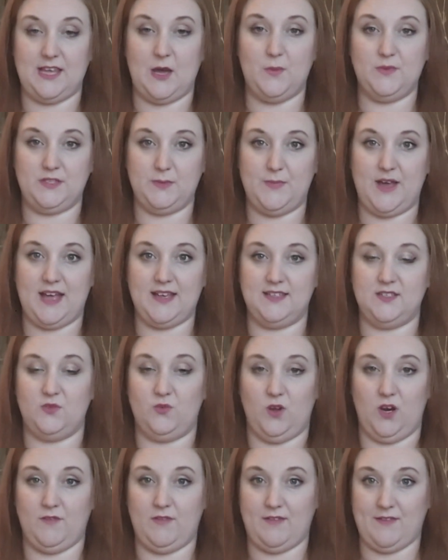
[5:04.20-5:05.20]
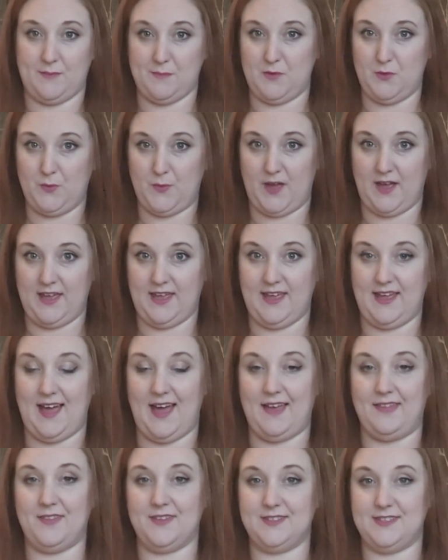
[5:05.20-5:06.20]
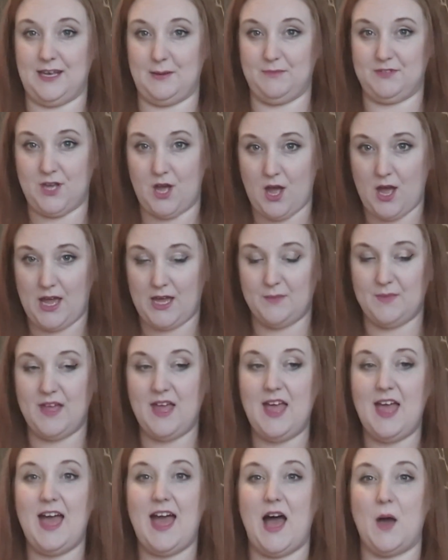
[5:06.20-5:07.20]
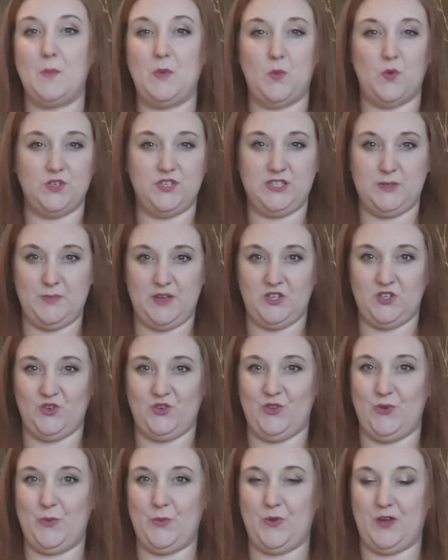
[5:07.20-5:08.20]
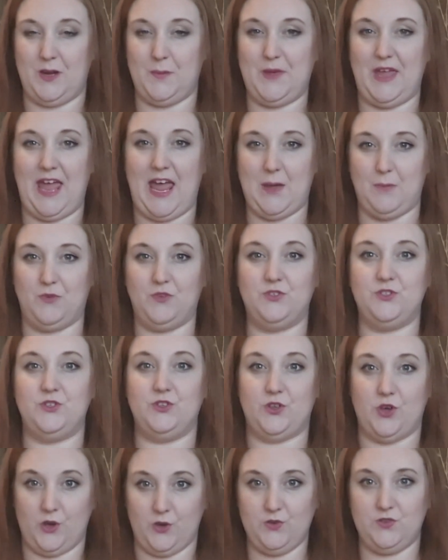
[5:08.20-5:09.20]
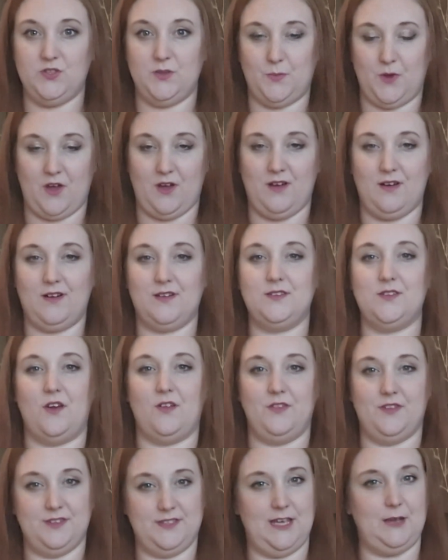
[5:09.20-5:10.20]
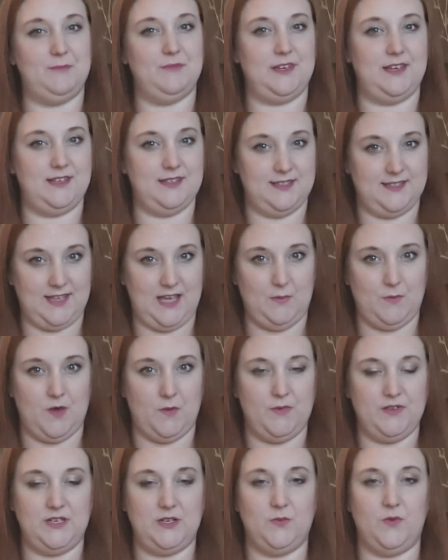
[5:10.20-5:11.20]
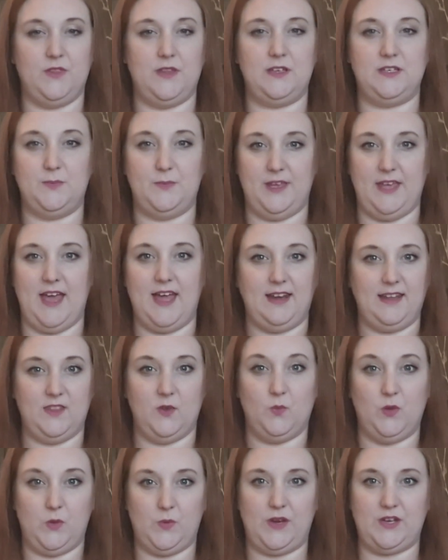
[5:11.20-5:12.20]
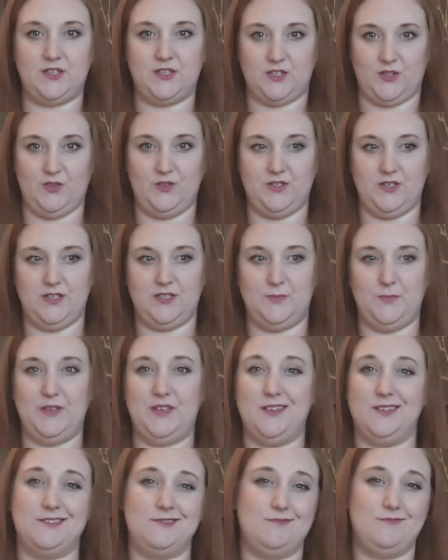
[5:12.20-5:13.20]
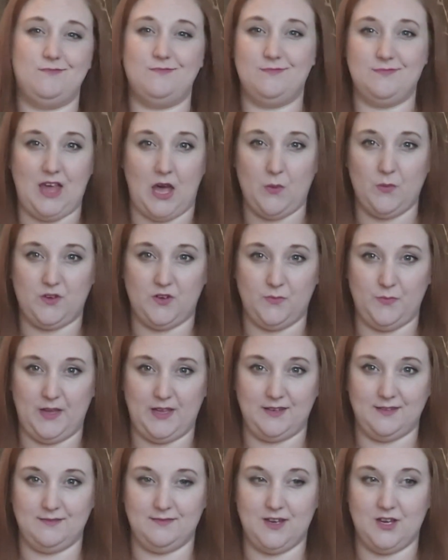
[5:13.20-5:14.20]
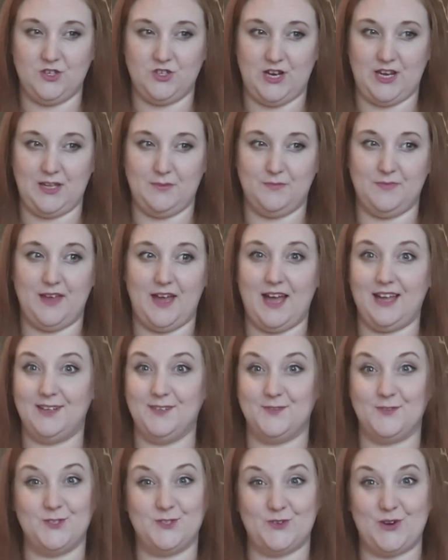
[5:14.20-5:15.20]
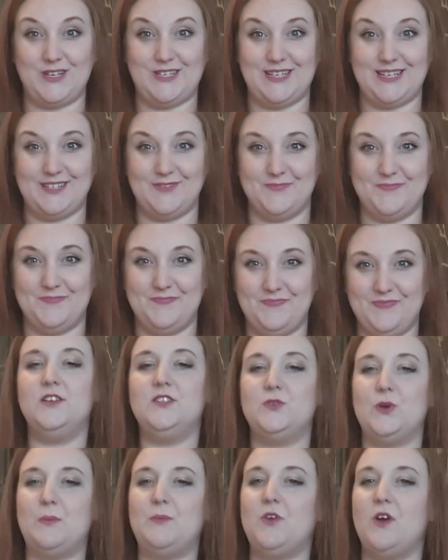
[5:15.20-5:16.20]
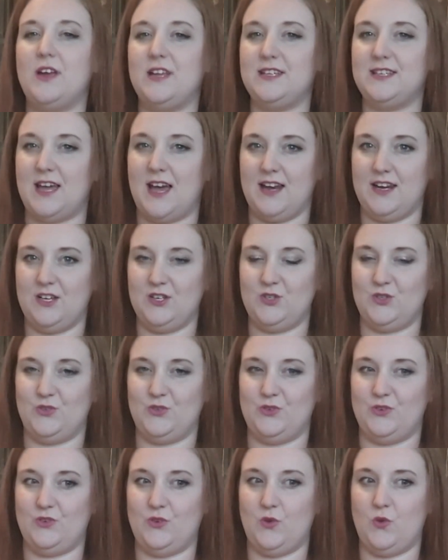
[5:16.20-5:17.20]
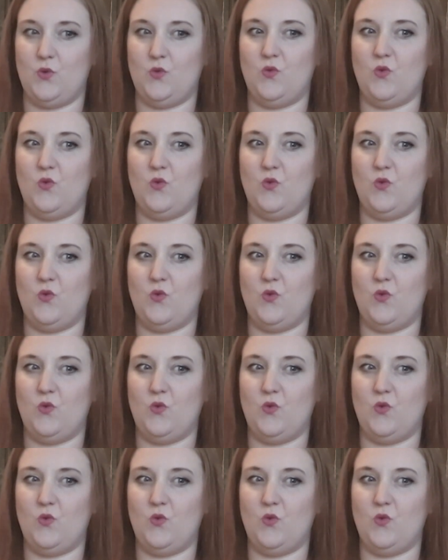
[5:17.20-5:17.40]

that was a pass that all of our family were buying at the same time, and we wanted to make sure that we were going to be able to go to the parks on the same days as they were. We didn't want there to be any that we were excluded, because that would have been a shame and frustrating. So I'm not entirely sure